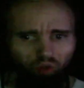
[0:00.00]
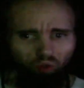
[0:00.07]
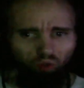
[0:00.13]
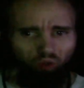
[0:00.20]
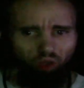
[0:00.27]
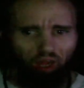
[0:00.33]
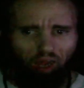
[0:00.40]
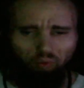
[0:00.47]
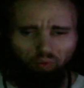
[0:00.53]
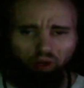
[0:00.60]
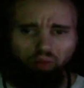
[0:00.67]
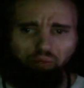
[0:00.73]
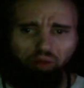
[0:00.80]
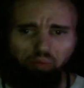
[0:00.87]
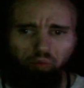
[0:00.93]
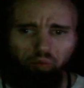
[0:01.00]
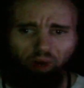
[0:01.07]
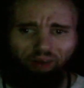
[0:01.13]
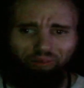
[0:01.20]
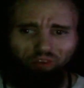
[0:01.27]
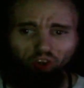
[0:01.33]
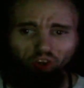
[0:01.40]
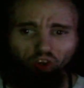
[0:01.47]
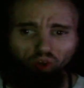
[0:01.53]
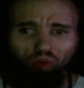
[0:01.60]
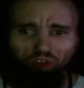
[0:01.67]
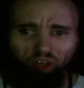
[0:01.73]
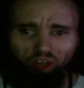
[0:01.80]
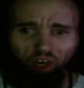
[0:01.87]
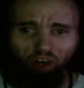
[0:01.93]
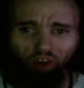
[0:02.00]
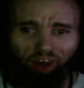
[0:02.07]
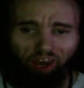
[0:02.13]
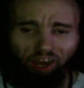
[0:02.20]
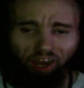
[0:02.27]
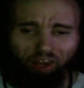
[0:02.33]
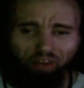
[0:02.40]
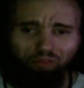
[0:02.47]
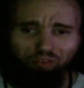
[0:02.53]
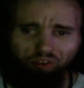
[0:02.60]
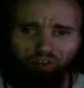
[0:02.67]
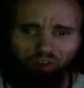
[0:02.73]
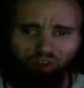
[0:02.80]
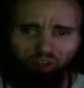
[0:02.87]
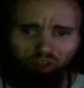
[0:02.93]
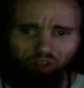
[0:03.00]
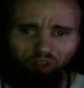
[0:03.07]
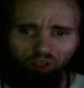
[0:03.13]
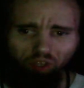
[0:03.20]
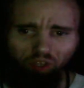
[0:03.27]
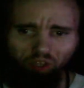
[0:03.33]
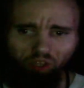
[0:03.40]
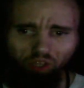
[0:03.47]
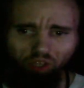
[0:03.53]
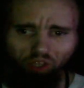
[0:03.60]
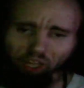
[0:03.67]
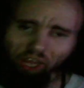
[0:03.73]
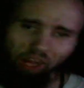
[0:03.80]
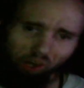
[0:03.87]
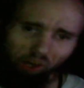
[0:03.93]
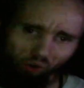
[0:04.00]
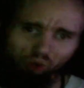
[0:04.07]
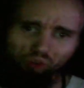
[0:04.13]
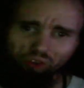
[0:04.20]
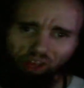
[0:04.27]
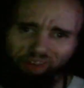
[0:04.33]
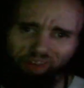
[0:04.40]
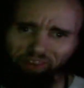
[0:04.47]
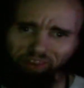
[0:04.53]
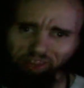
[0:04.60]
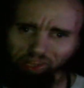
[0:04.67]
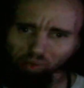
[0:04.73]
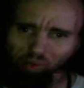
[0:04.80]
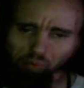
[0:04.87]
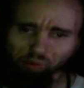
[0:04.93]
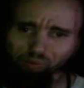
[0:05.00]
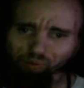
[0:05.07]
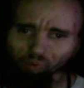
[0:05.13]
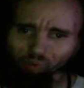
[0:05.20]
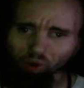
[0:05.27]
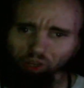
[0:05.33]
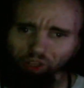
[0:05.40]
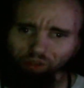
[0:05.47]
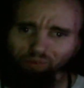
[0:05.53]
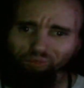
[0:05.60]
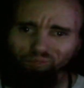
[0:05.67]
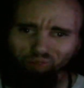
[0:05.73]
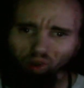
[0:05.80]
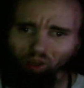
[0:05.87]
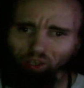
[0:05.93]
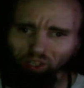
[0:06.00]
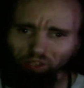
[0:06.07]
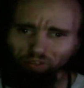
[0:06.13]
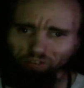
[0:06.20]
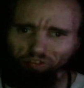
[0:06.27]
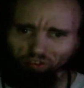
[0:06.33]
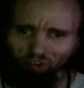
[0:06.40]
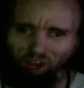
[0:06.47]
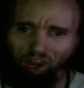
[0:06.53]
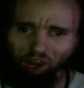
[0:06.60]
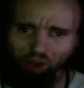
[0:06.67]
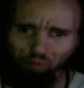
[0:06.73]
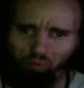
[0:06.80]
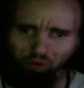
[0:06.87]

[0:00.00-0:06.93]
How many people have to lose their lives and lose everything before you fucking stop.